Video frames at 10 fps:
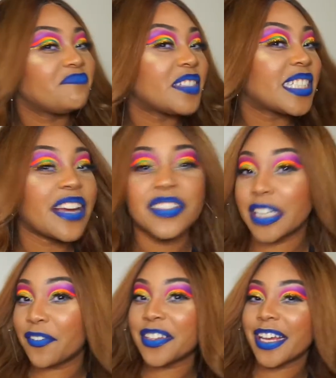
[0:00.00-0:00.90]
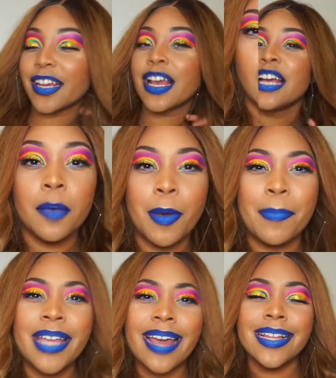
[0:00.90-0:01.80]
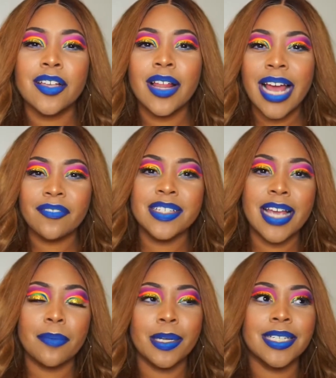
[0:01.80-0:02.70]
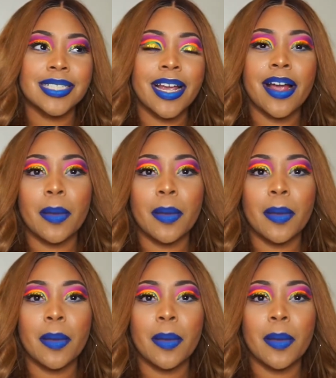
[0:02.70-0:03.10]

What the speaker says: This hair is everything. But yeah, that's all I have to say about this hair.